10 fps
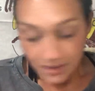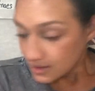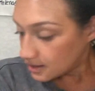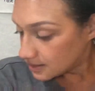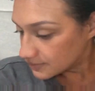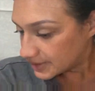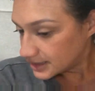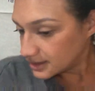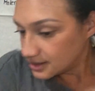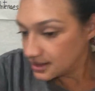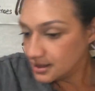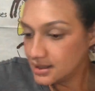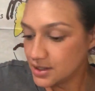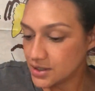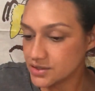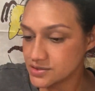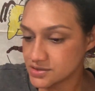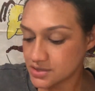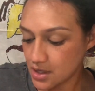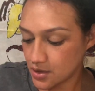Alrighty.
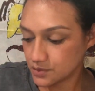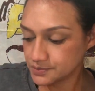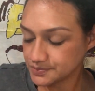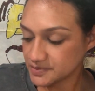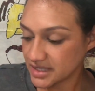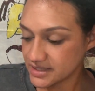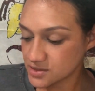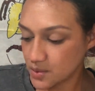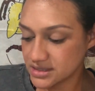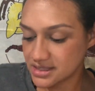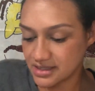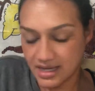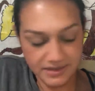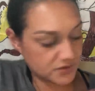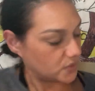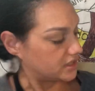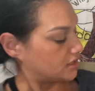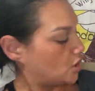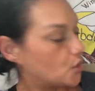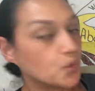So let's go on to the next one.
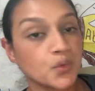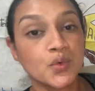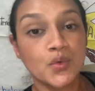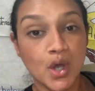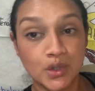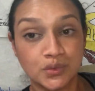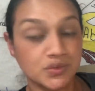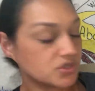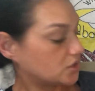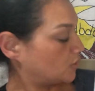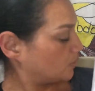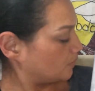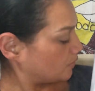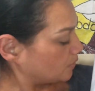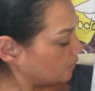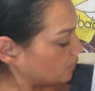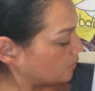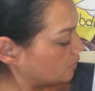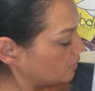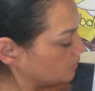Rose.
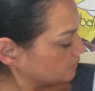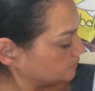O.